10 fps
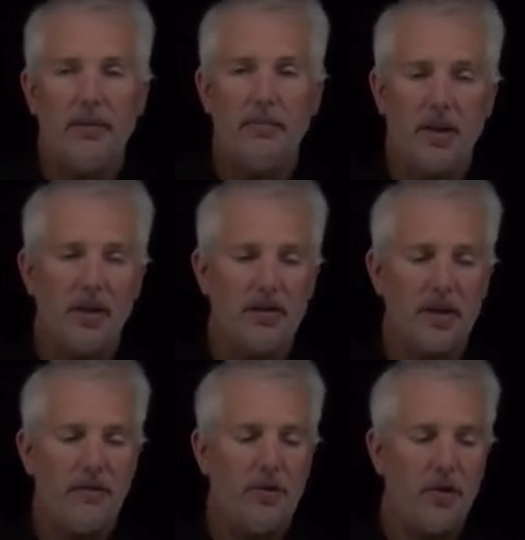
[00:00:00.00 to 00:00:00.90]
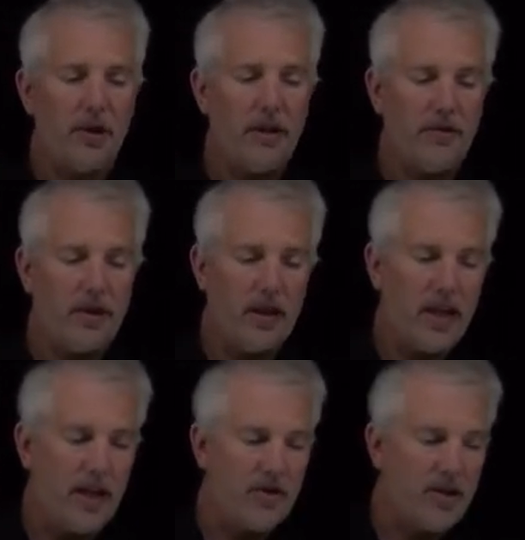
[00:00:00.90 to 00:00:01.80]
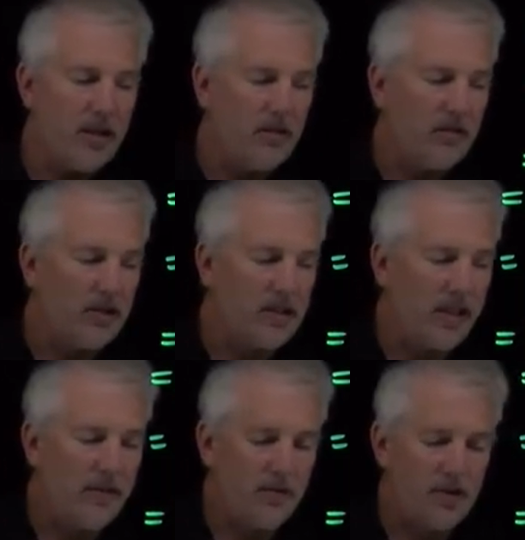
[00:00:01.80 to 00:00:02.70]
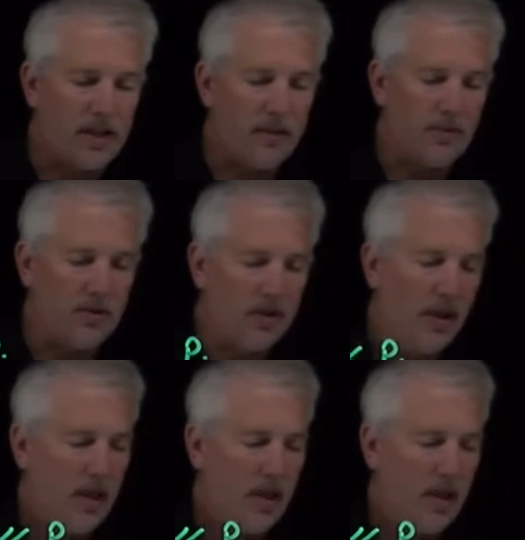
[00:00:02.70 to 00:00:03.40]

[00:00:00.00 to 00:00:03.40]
because if you're given an energy, let's say, for example,